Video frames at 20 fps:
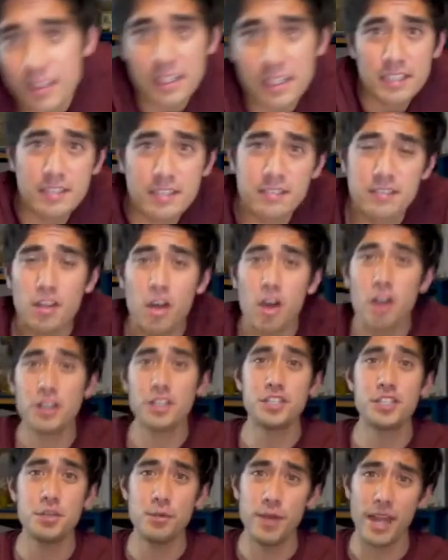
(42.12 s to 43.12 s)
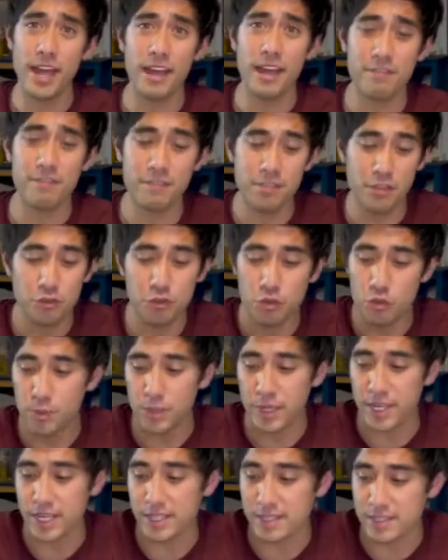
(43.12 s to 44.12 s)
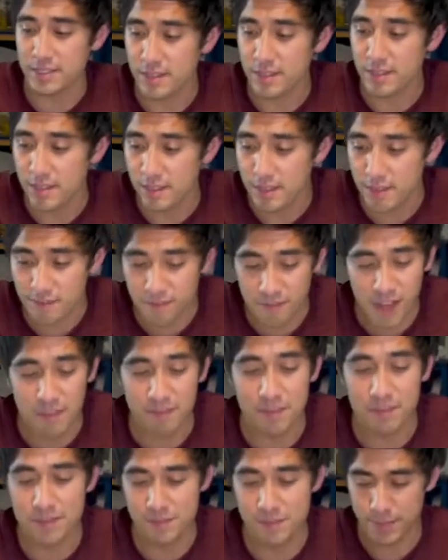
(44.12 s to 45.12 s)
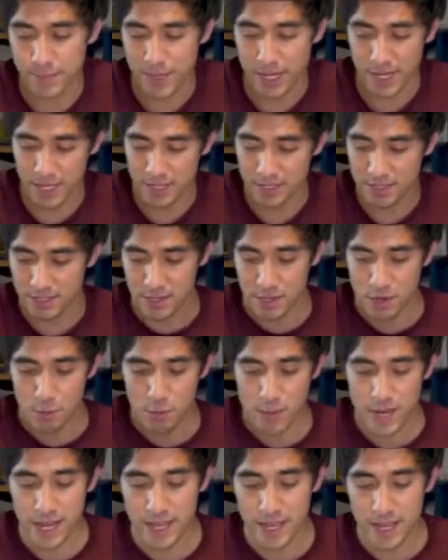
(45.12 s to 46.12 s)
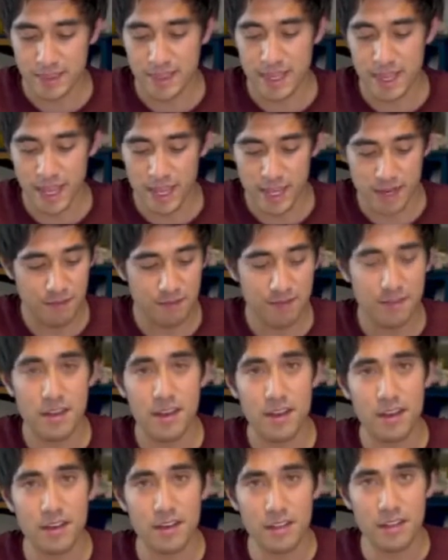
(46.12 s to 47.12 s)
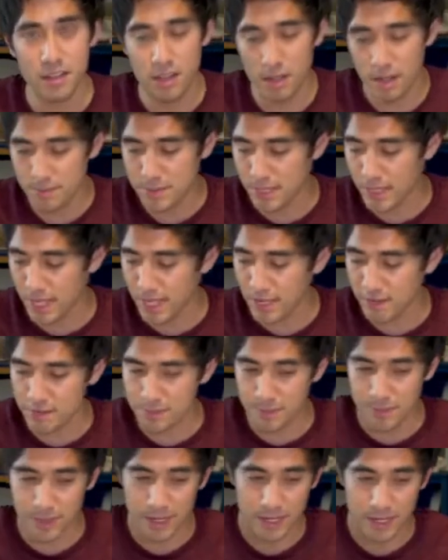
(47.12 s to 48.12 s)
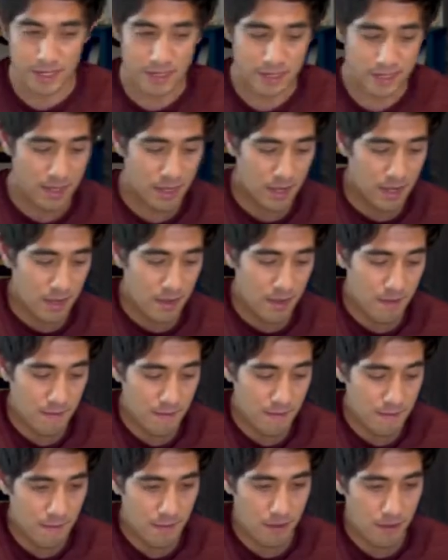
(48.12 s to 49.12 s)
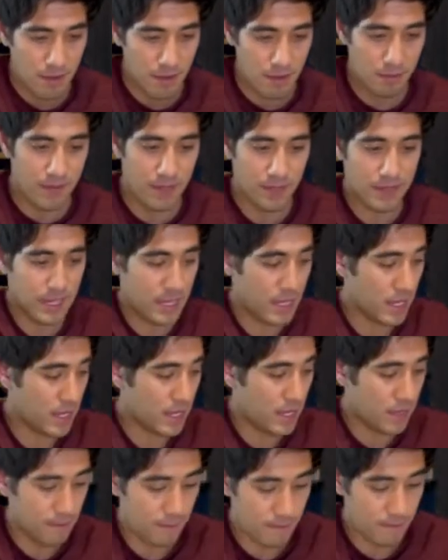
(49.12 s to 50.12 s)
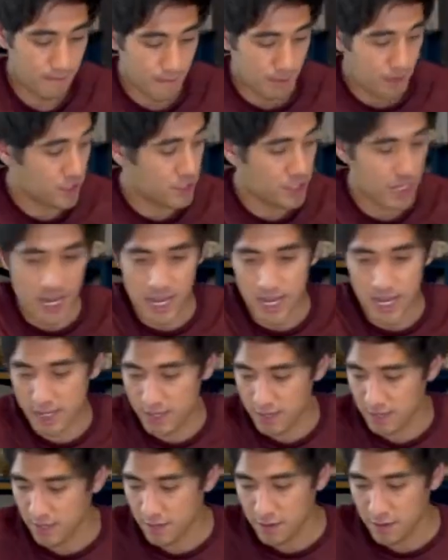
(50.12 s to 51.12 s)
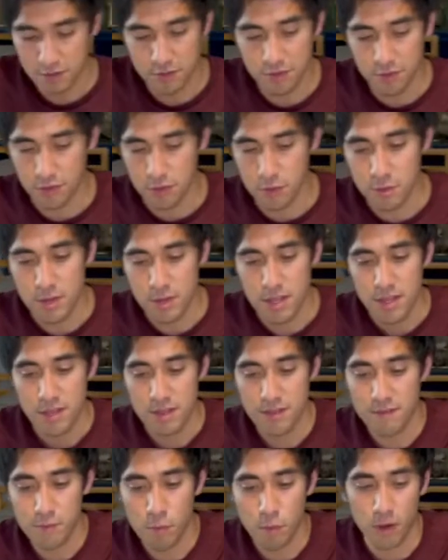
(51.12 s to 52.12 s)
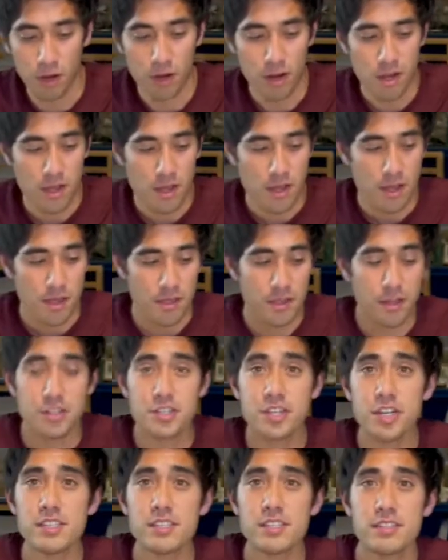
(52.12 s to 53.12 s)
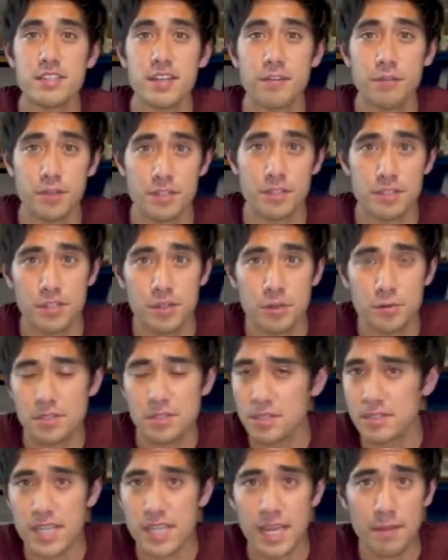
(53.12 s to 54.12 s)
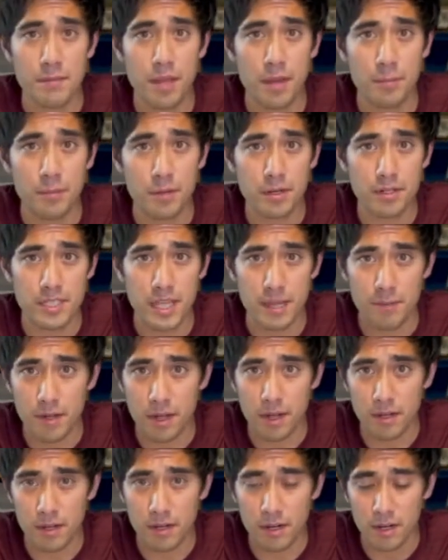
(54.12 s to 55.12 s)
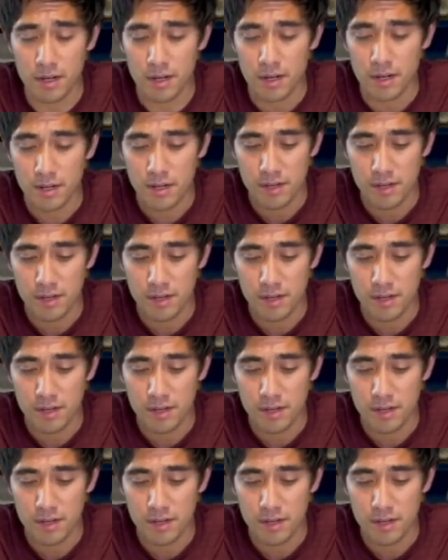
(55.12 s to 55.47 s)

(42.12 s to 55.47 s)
as long as you have the duplicates. The 5 of spades, we had the 8 of clubs and the 8 of spades. We've got the king, the jack, the 2, and the 4. They're just different suits, same number, same color,